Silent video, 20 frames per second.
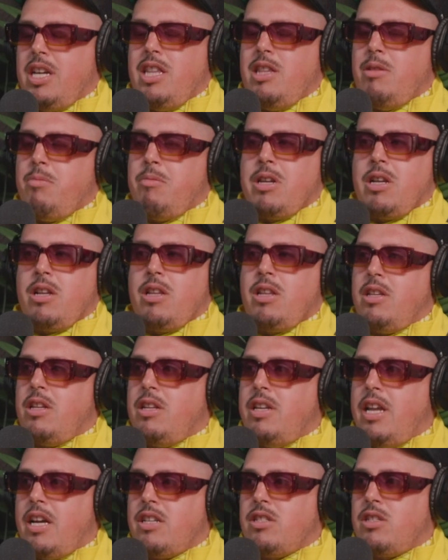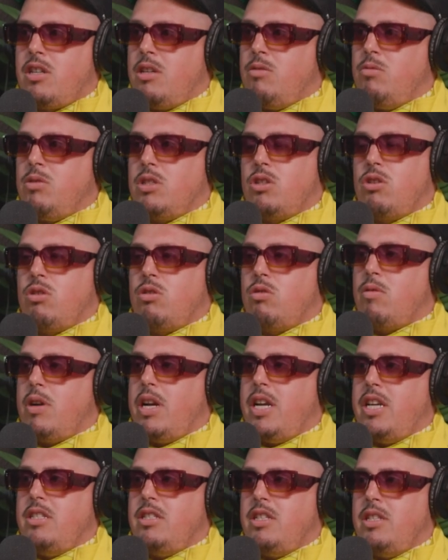the middle of the desert. It was
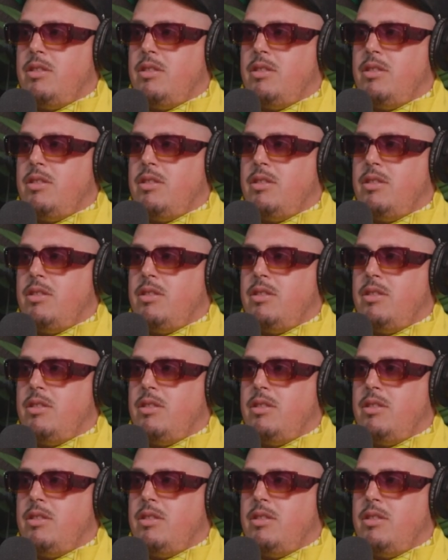crazy.